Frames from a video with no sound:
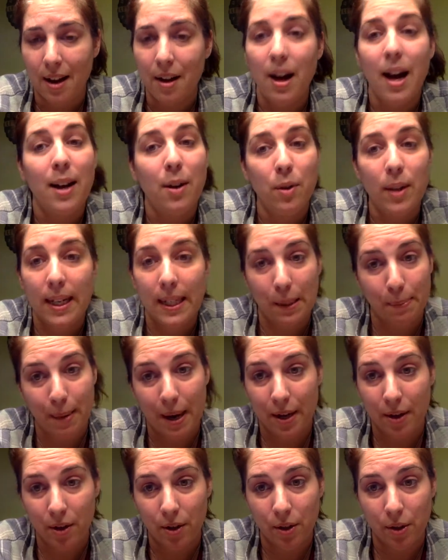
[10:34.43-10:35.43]
I don't like
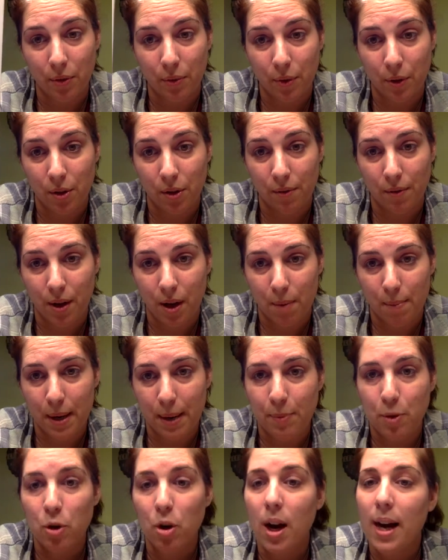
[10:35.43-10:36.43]
spiders, first of all, but
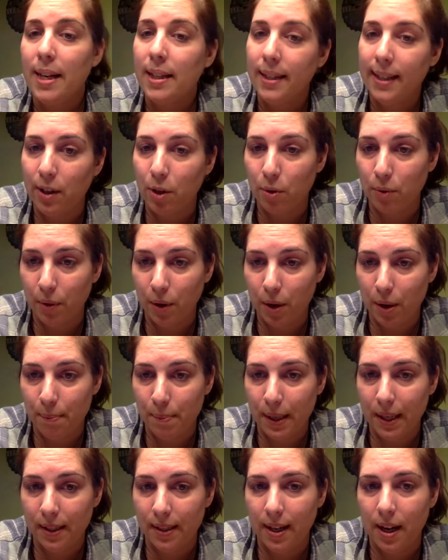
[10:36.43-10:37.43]
I'm trying to get over it
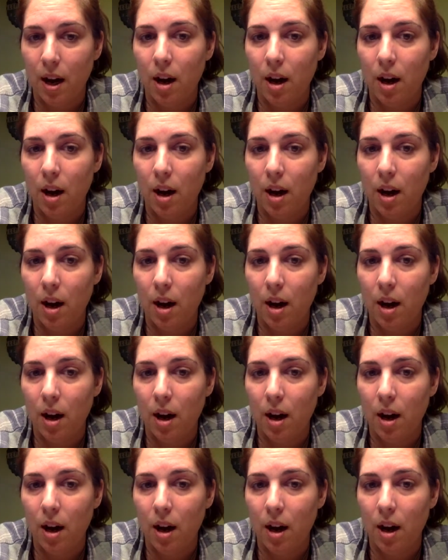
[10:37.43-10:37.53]
because they